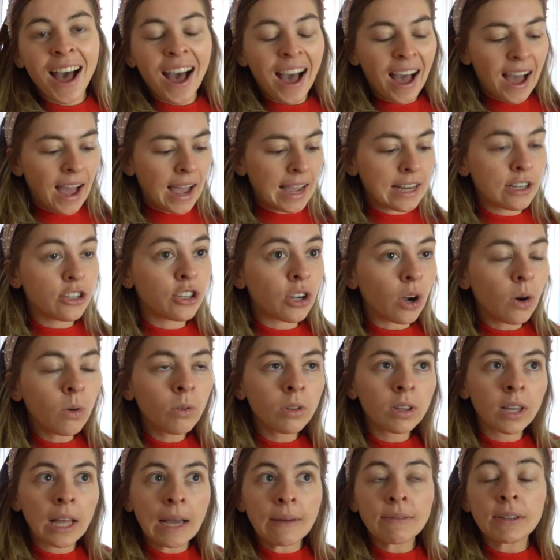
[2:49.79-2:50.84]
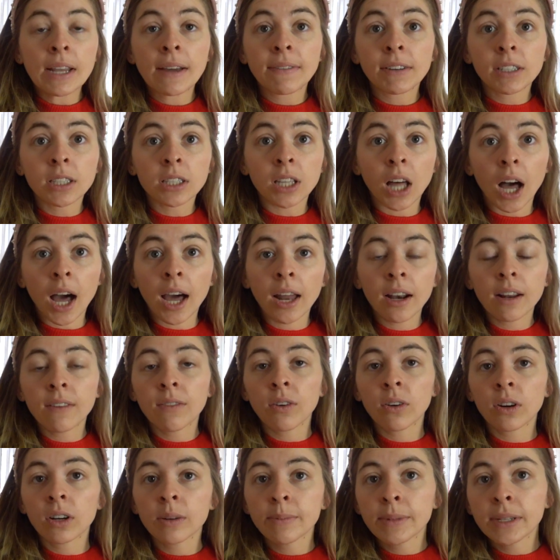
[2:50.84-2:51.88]
I don't love to have a lot of
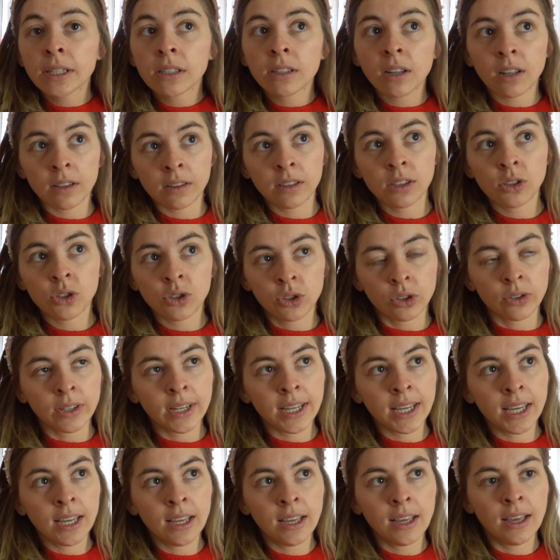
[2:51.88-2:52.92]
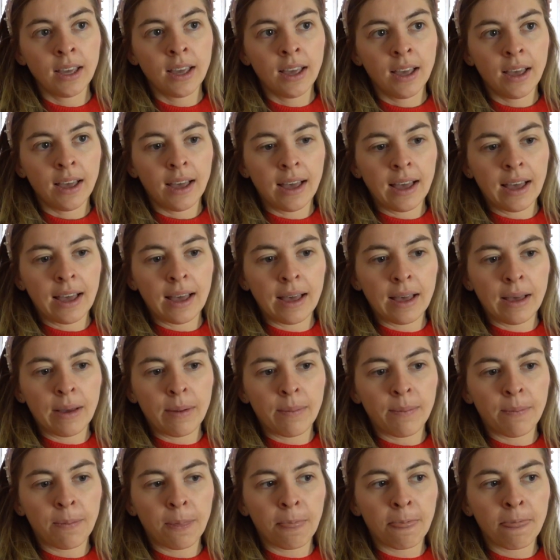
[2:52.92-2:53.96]
ornaments on the tree,
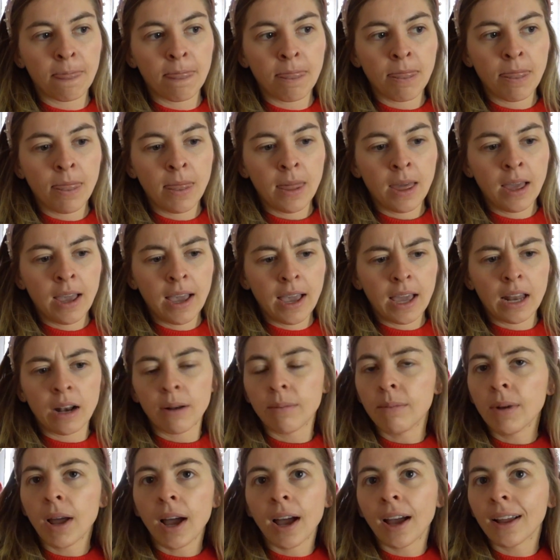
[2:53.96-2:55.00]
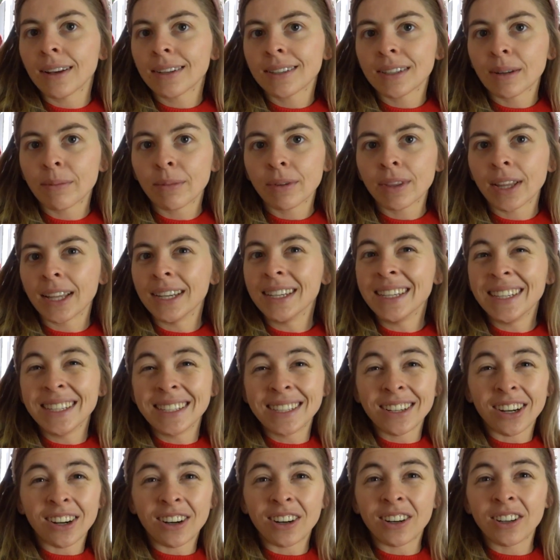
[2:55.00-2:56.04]
and I'm not someone that
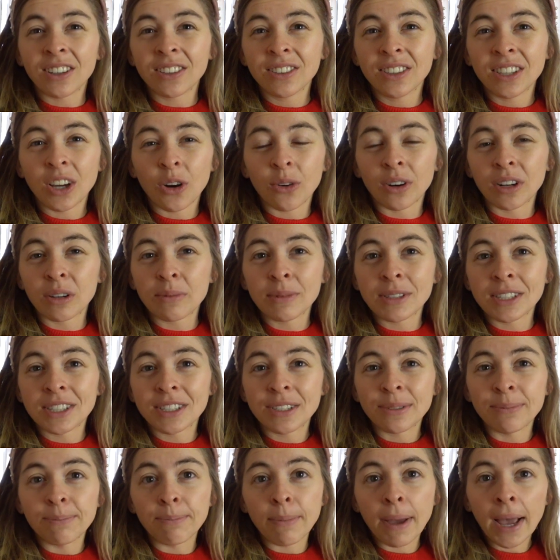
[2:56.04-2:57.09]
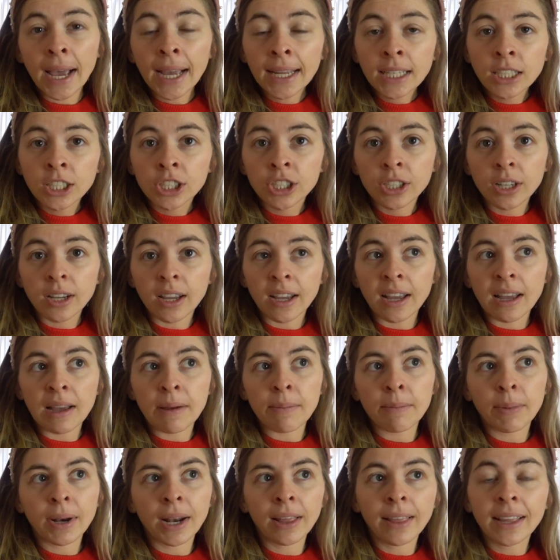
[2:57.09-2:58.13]
needs all the ornaments to match,
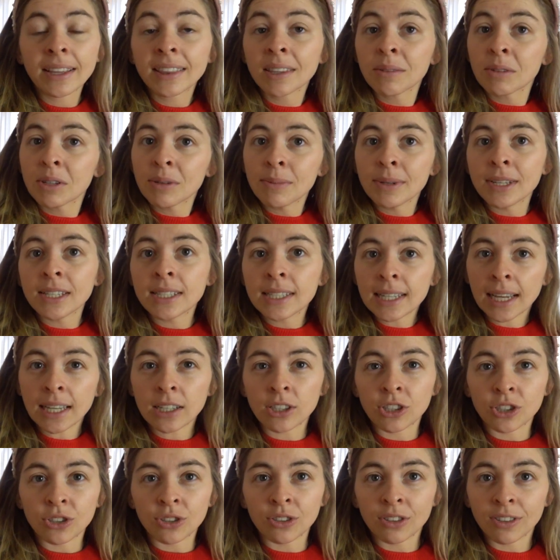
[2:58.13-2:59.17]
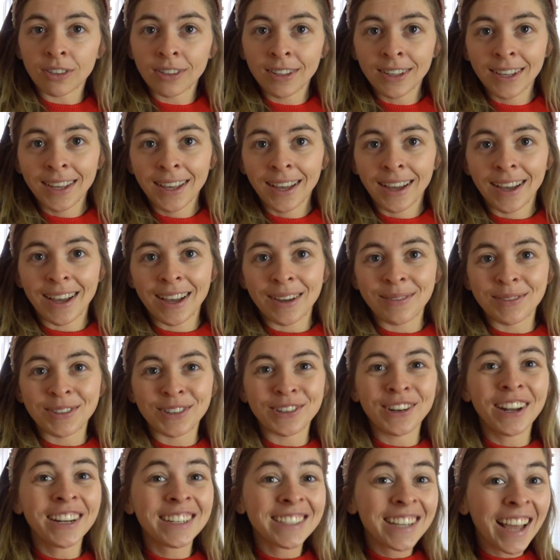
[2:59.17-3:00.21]
but I like them to be intentional,
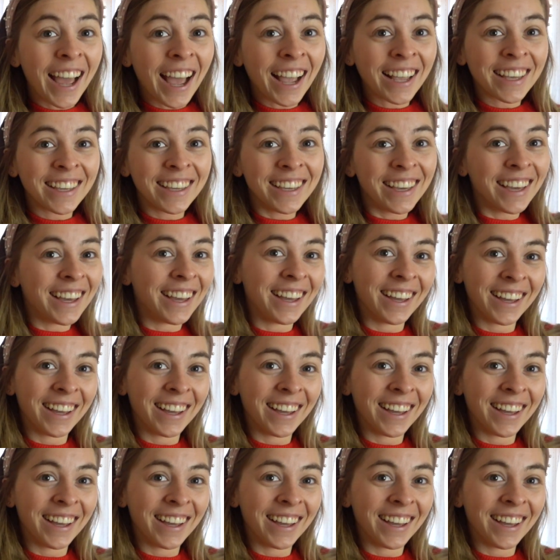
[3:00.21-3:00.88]
so not tacky.